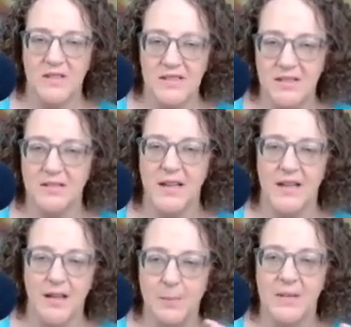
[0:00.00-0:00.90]
We still
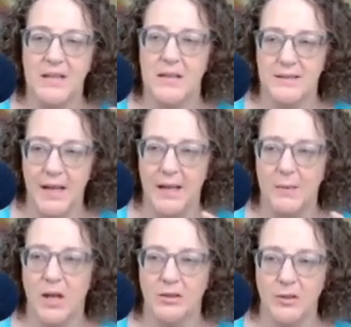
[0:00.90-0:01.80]
end up in the
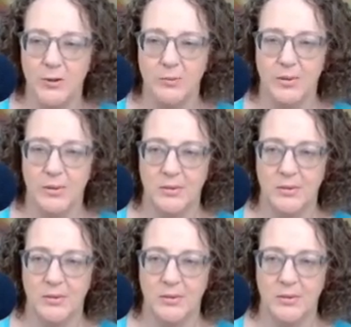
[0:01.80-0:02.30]
same loop.